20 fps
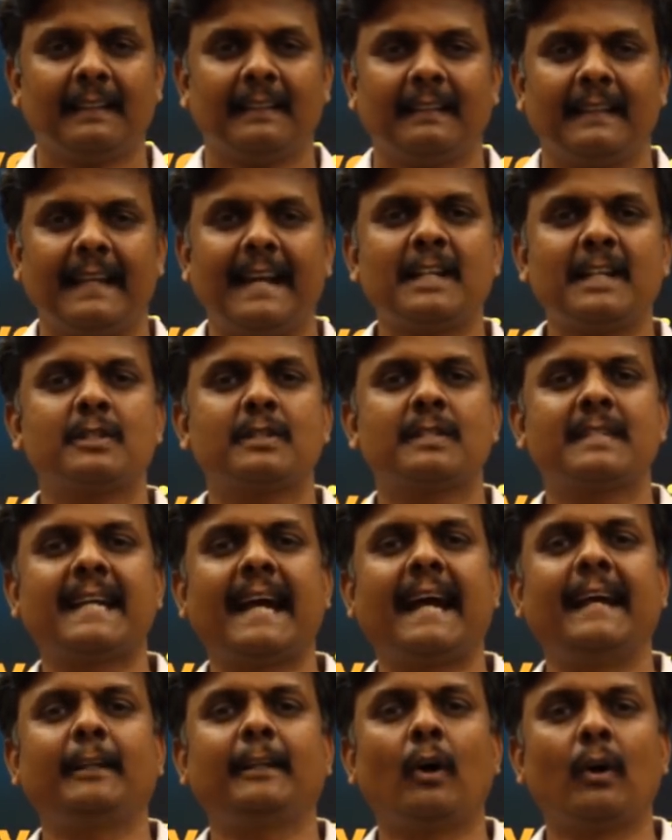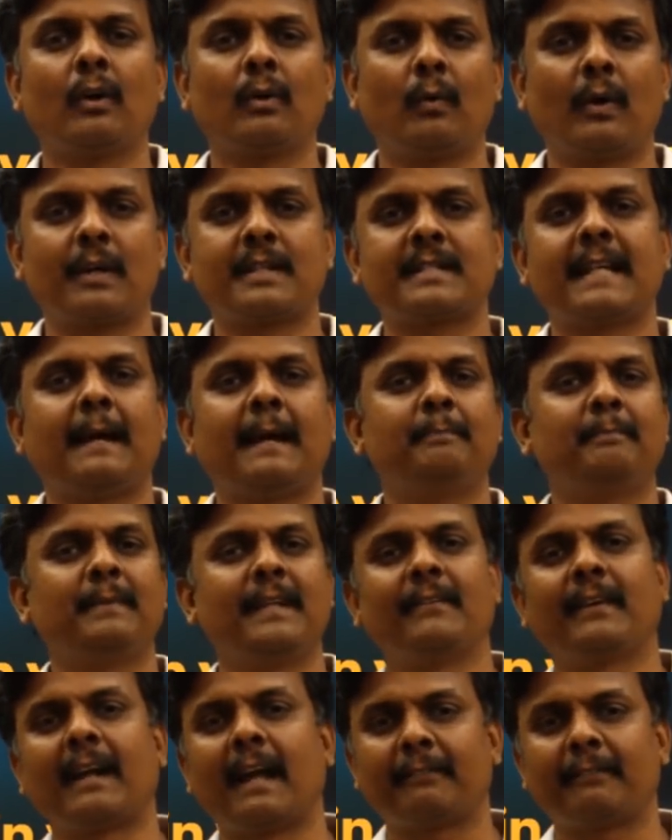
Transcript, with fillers: Let's chat on WhatsApp even